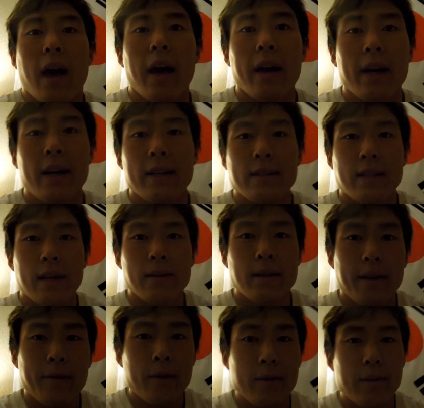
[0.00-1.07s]
Hey guys,
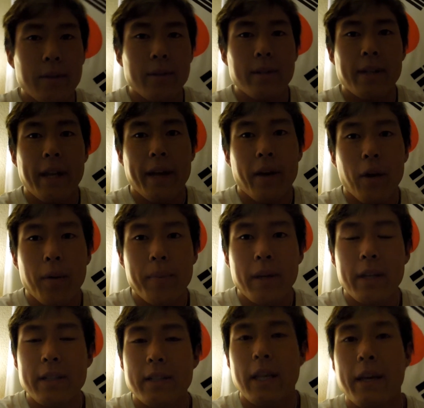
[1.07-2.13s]
how's everyone doing today? I hope you
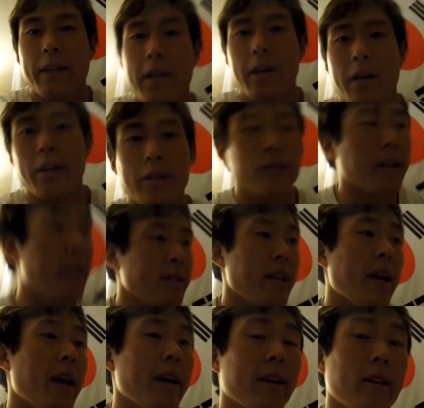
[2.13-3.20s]
guys had a great
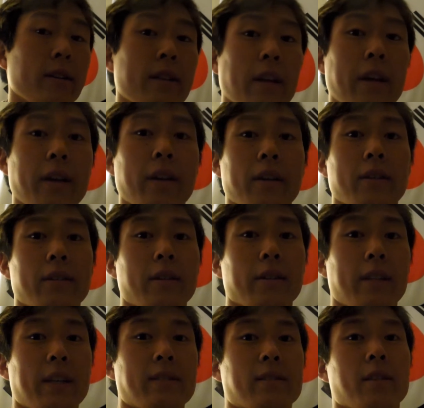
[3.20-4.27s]
day, good night, and
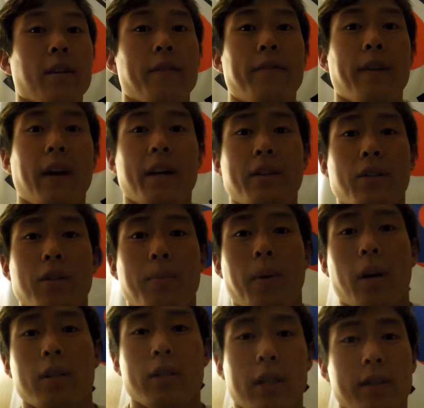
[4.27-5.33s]
all that stuff. I do
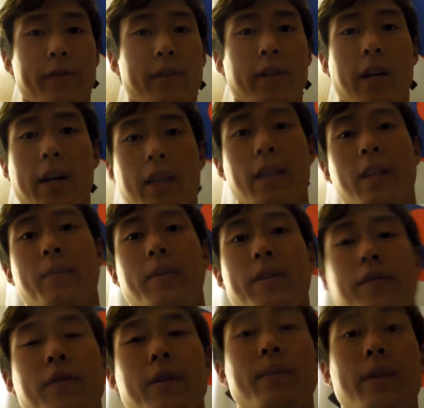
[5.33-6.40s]
apologize for not getting
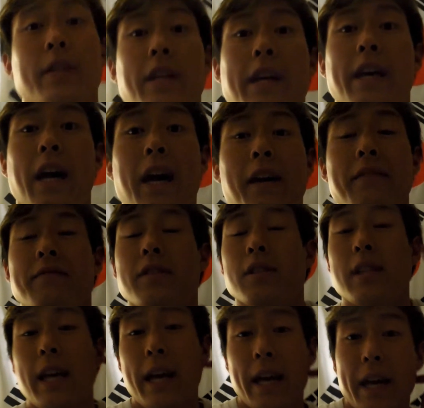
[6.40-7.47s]
much film today. I've
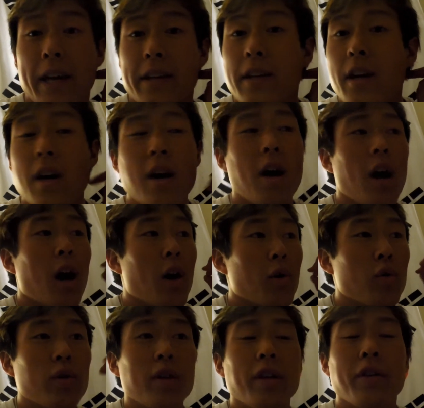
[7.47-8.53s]
just had
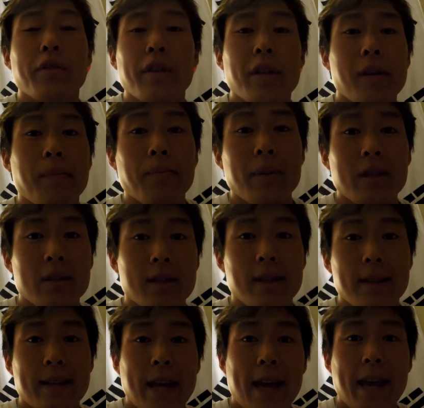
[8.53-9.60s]
a really, really
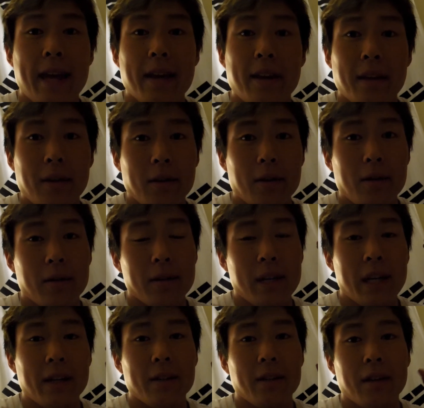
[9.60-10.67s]
busy day,
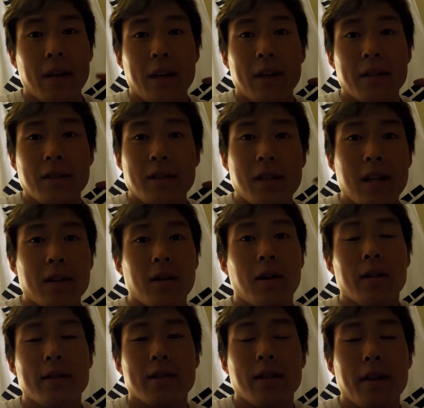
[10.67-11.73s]
including uh, just getting
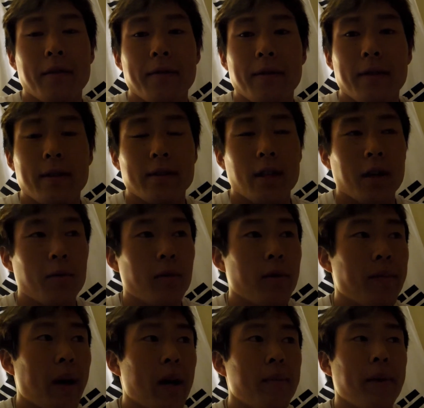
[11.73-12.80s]
all the stuff done
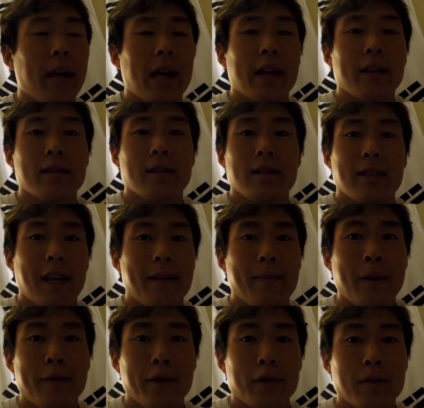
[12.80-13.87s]
with biomechanics because I
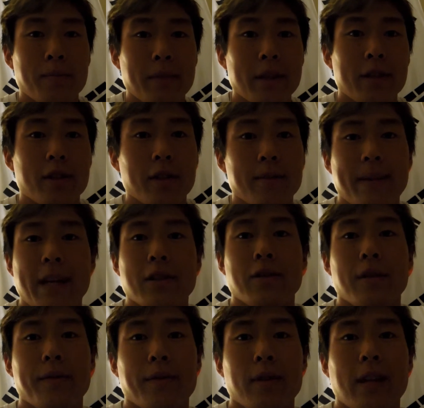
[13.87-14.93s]
have my first midterm
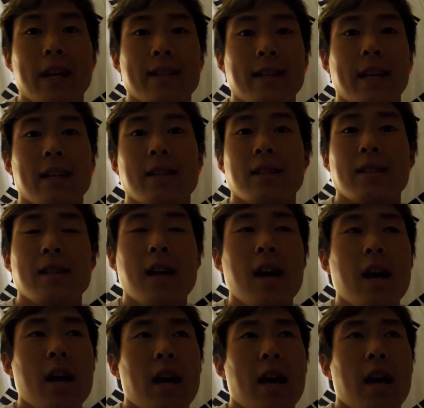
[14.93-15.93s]
actually for that test